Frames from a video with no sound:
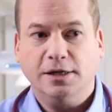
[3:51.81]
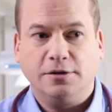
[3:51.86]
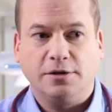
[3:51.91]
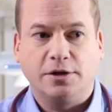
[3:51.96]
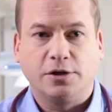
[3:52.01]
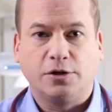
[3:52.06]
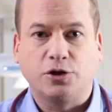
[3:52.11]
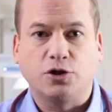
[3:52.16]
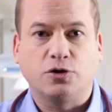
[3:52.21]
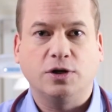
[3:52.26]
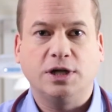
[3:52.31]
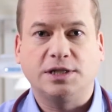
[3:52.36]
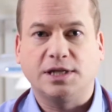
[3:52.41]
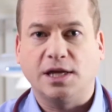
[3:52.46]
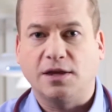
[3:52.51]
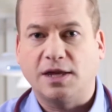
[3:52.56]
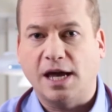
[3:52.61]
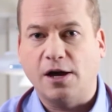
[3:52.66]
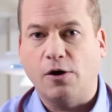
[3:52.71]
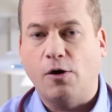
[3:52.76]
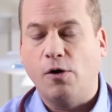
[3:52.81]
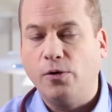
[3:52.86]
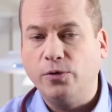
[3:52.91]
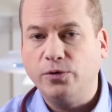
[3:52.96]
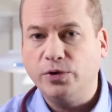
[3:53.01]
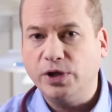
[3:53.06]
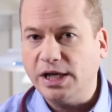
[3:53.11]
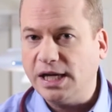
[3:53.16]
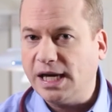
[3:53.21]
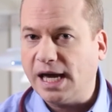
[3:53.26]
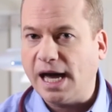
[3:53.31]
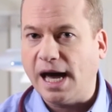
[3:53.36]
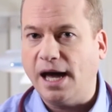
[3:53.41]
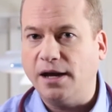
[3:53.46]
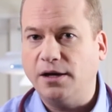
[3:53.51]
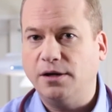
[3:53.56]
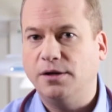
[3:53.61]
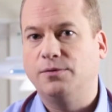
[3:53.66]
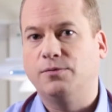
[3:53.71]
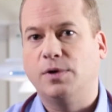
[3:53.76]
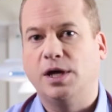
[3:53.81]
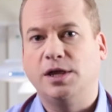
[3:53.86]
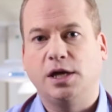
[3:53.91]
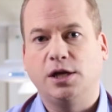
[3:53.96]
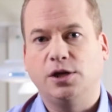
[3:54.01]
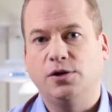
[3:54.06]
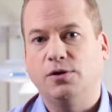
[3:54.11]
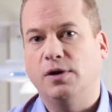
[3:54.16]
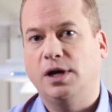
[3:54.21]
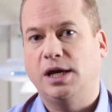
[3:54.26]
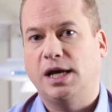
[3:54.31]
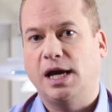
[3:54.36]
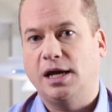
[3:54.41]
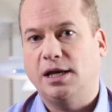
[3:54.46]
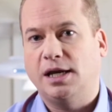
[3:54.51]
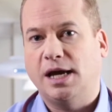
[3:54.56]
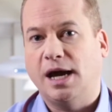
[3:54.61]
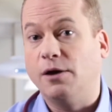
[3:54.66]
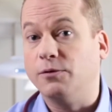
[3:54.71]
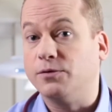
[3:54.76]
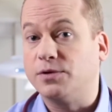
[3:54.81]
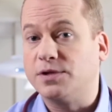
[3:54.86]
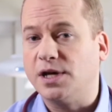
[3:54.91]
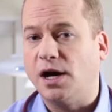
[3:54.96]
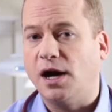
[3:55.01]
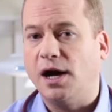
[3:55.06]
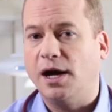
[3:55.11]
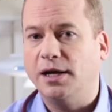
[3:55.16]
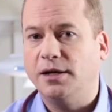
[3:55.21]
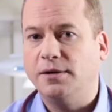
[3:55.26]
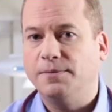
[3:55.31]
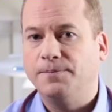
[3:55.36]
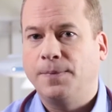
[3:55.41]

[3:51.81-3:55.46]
little treats that they only get when they urinate outside.